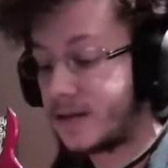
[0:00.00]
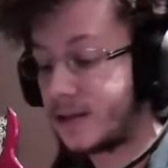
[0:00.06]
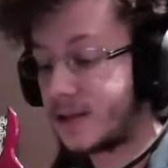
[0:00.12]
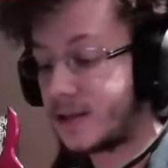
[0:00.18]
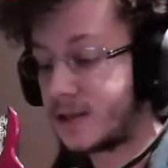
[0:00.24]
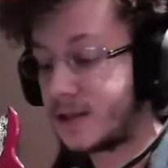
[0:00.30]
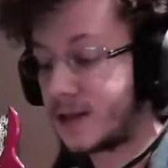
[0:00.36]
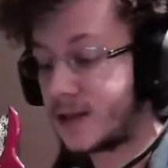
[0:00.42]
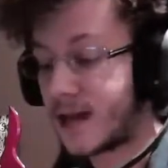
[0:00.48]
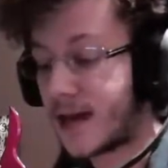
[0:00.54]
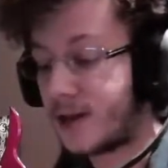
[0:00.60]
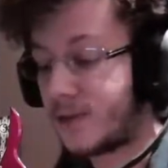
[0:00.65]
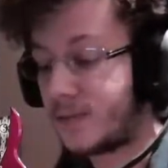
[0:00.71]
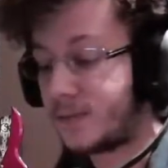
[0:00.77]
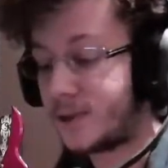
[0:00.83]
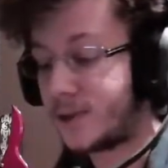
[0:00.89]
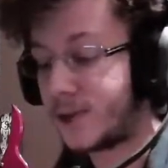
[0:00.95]
to
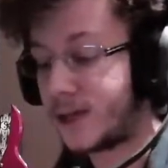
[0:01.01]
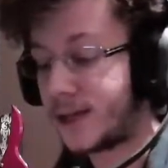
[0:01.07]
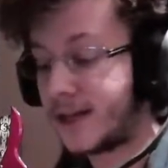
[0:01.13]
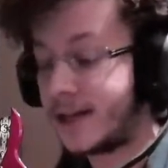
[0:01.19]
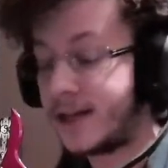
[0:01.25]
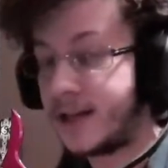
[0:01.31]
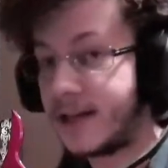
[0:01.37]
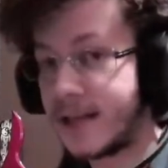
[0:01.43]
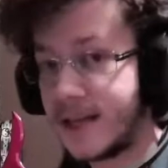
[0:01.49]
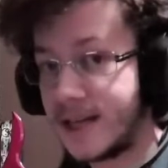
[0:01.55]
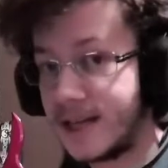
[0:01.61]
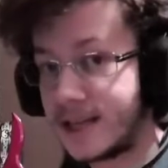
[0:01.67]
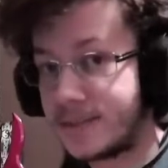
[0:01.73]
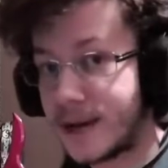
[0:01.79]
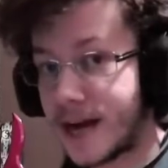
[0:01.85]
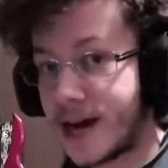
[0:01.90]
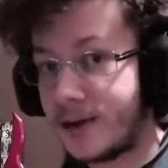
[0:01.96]
output, needs
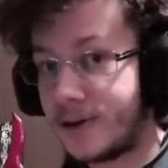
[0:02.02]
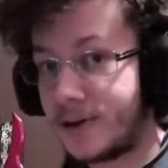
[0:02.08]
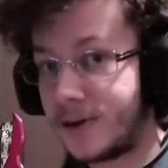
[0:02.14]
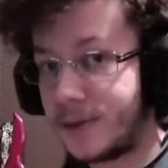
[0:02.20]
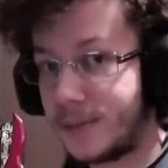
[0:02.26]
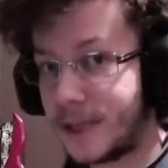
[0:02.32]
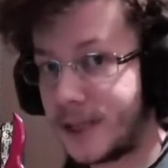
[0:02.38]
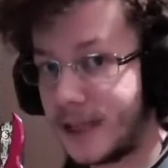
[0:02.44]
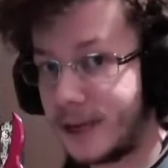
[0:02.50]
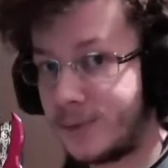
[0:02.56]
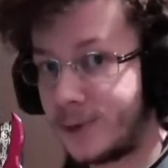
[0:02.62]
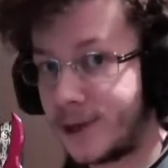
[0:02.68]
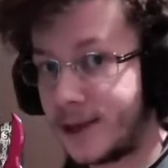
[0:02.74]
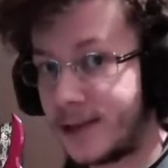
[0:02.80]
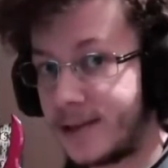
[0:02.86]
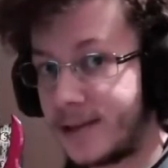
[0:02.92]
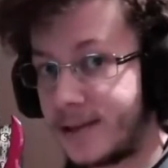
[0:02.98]
power to begin with.